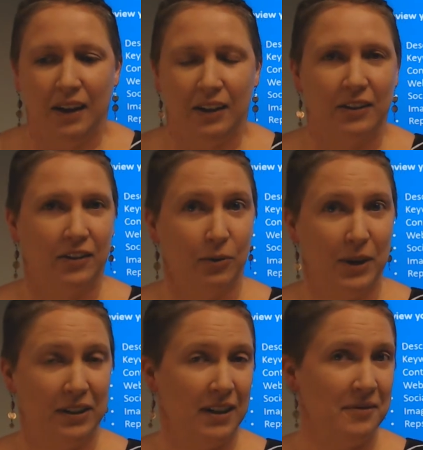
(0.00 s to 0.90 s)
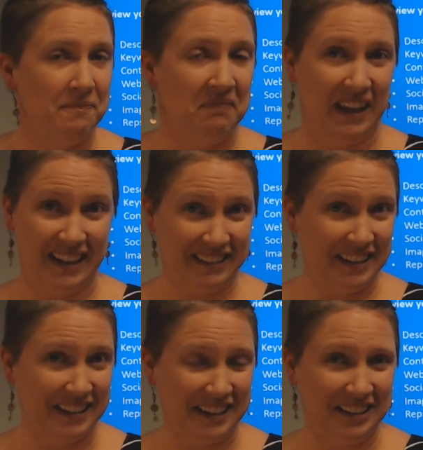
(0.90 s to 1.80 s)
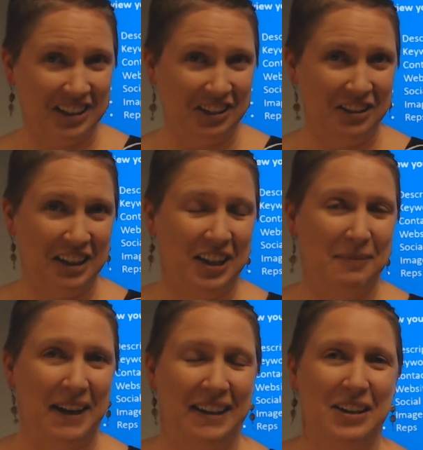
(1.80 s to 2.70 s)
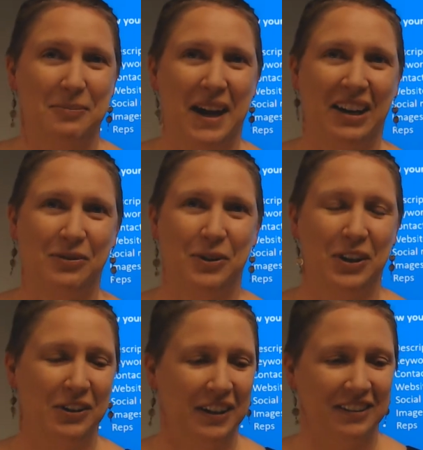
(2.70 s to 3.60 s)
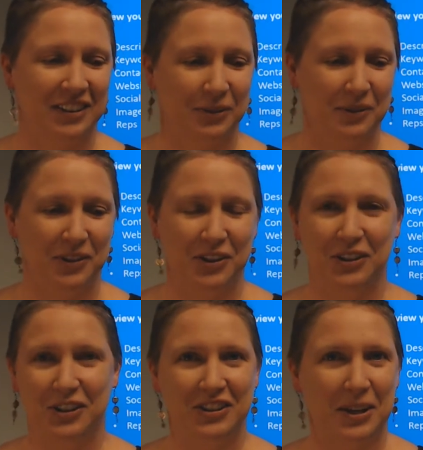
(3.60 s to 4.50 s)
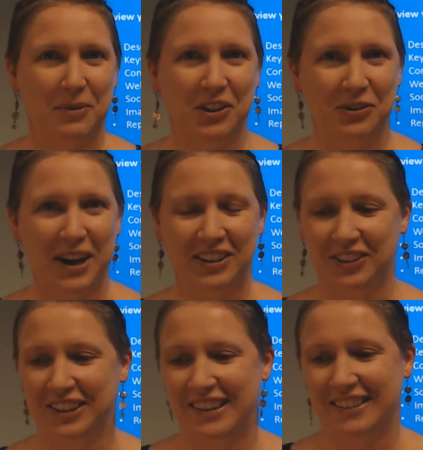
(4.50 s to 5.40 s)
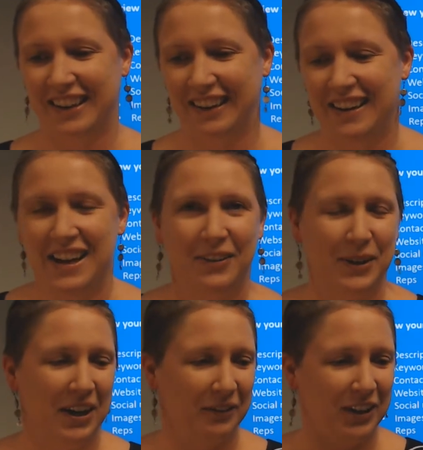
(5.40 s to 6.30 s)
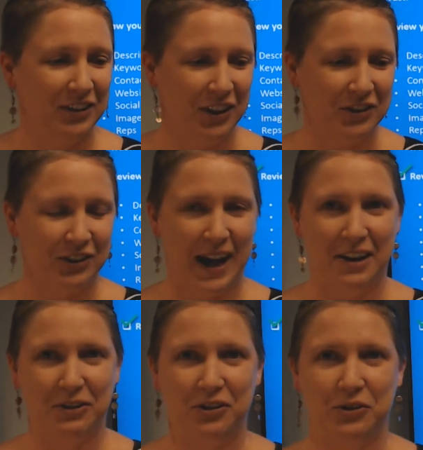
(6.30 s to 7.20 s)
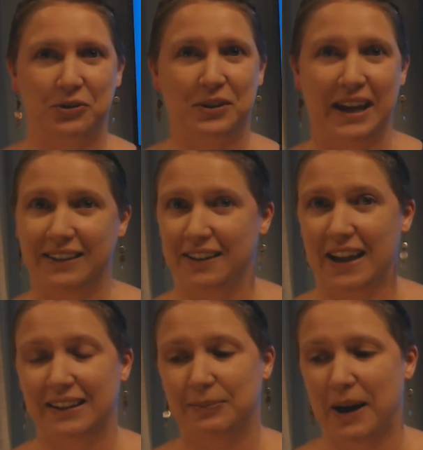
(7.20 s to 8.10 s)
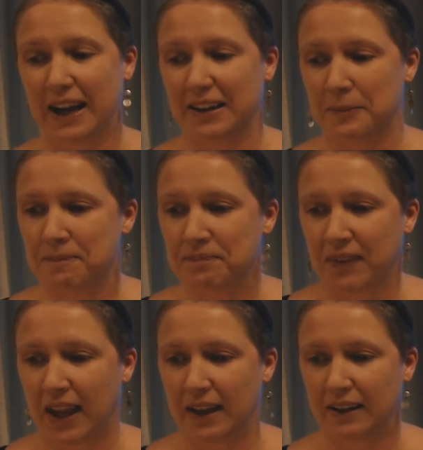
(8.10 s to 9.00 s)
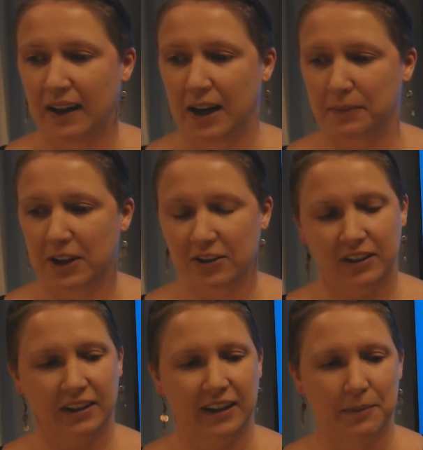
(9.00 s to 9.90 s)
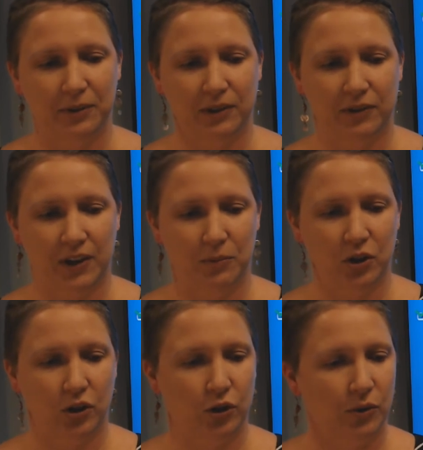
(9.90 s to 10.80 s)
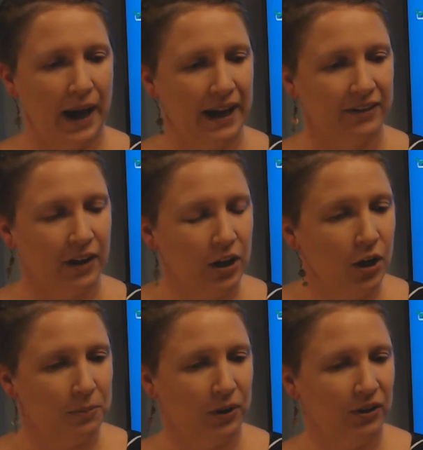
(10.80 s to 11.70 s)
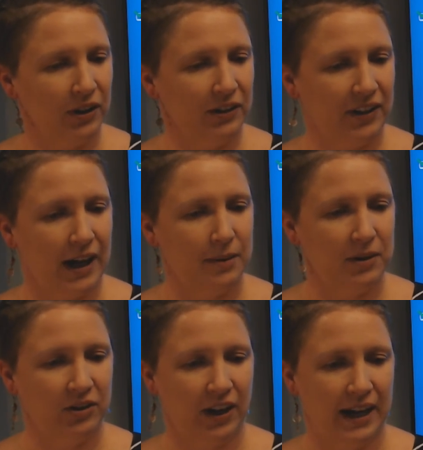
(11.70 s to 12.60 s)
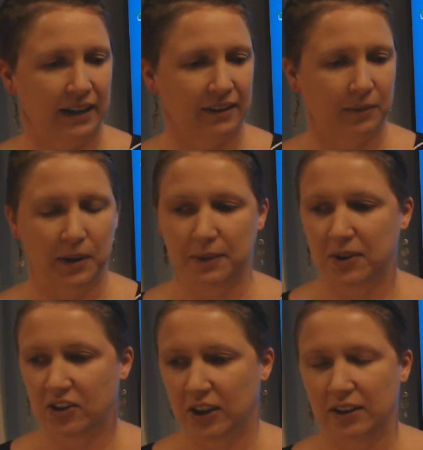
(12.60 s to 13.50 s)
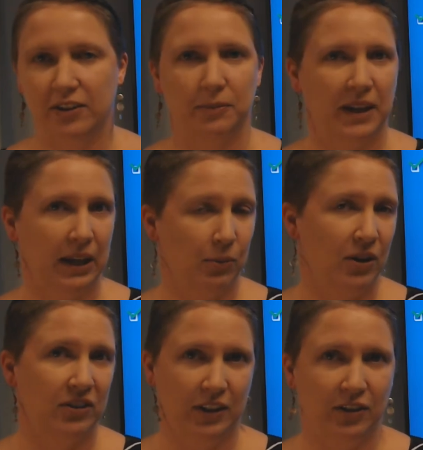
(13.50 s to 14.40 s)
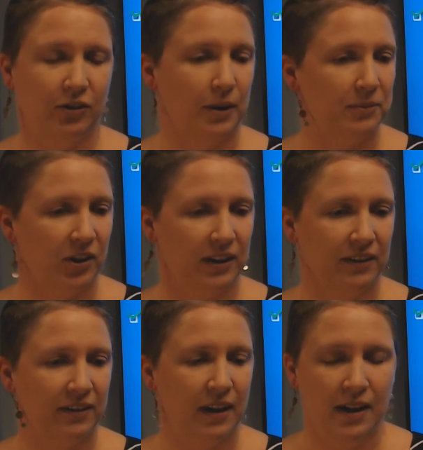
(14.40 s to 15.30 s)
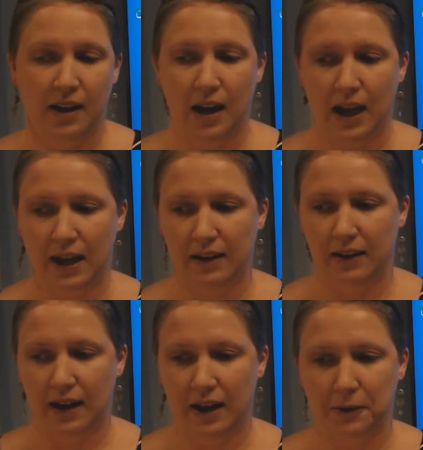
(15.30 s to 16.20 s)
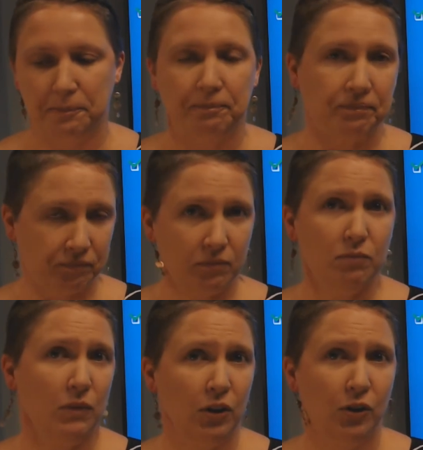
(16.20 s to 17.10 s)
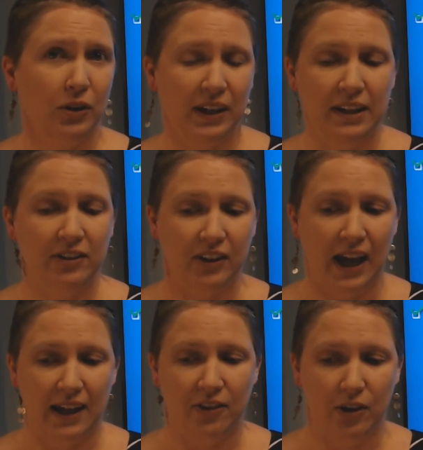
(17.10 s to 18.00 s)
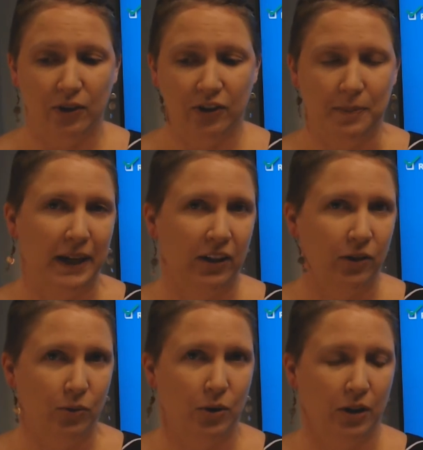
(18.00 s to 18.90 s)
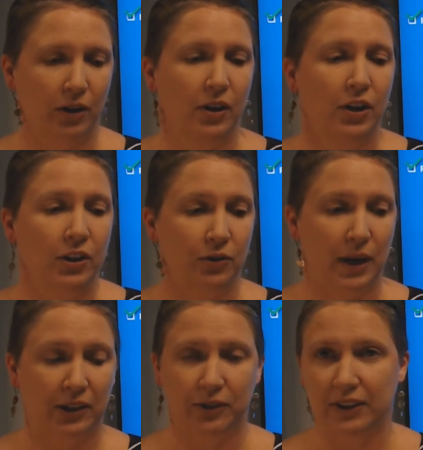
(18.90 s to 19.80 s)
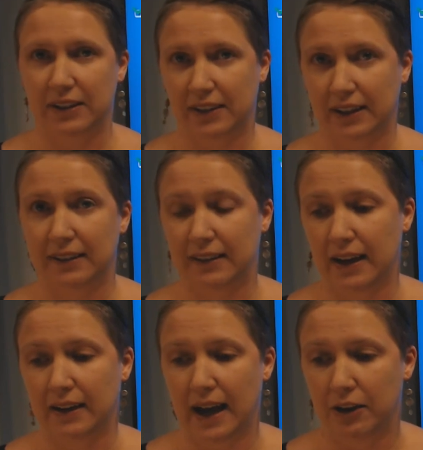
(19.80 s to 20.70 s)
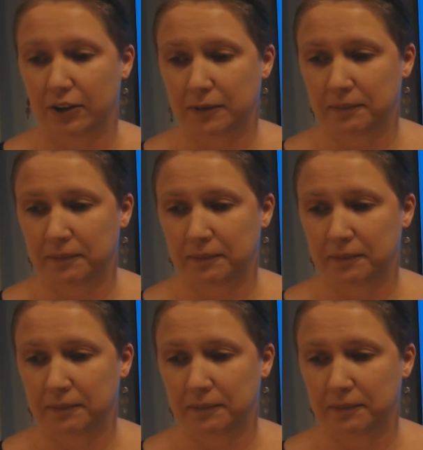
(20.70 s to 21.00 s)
So one easy thing to do that can make an impact for you is to review your Chamber directory listing. We already showed you how to get to that spot. And here's an example of someone who has put a little time into adding some images, some keywords and descriptions, and you can easily add those to make your directory listing stand out.